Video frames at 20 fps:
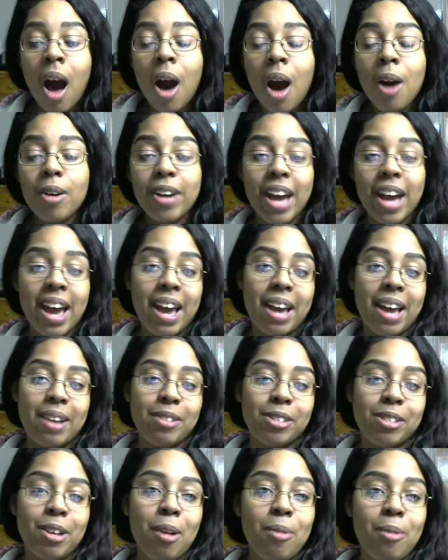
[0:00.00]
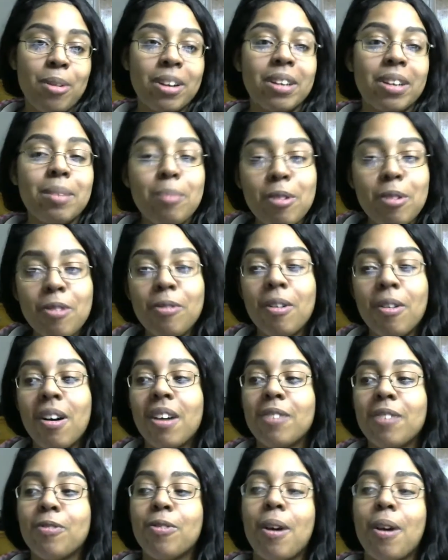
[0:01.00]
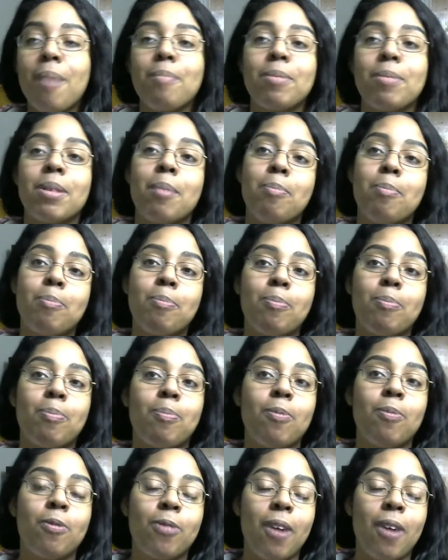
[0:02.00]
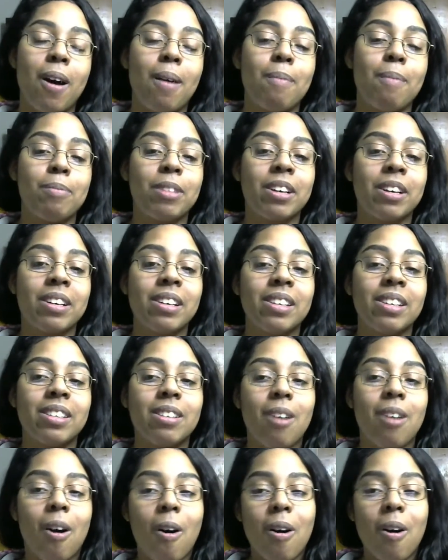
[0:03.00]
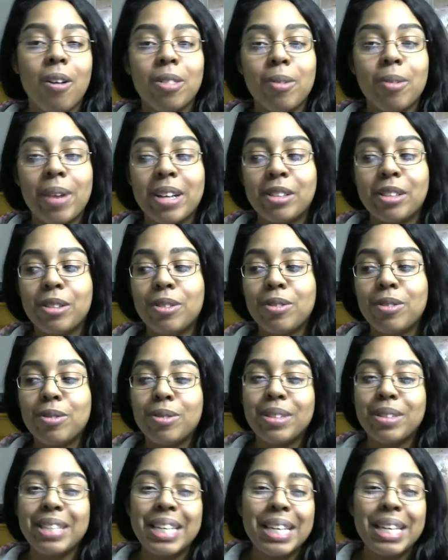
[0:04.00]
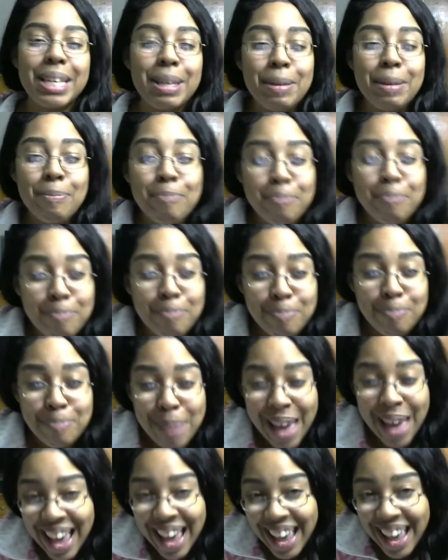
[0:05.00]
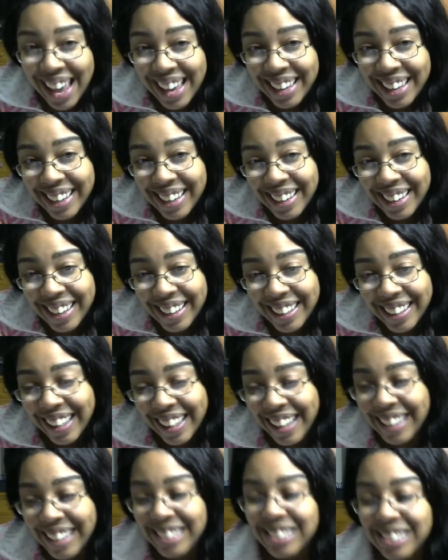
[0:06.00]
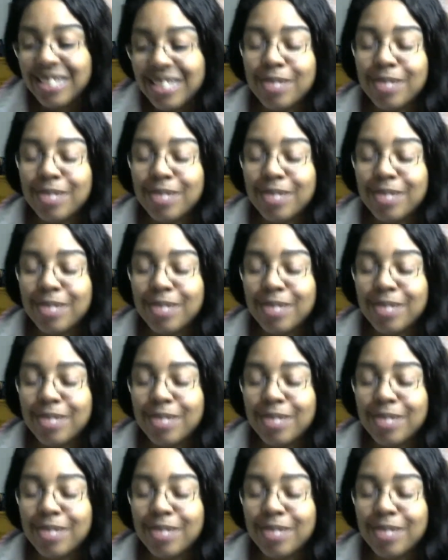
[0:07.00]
Okay, so we're gonna move on from the good all the way to the bad, I guess.